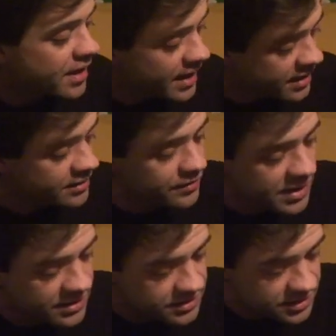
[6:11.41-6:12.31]

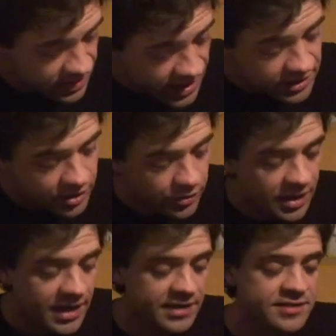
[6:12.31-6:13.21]
And to that
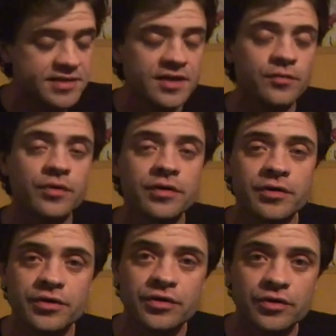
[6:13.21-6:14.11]
degree, I can see
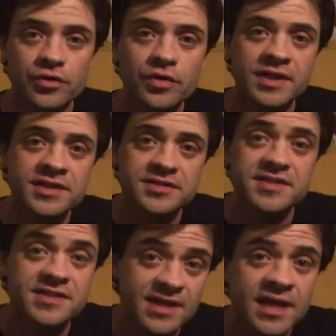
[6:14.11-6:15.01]
where you can
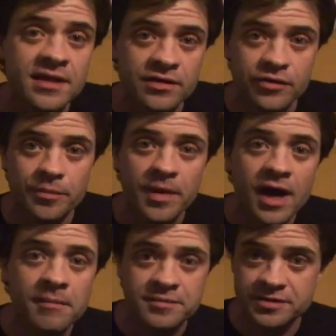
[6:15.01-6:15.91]
sustain your
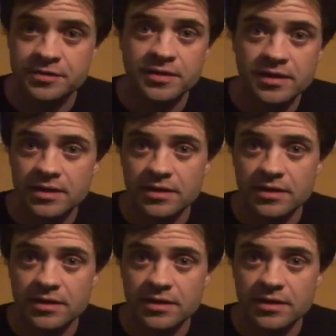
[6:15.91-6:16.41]
pop to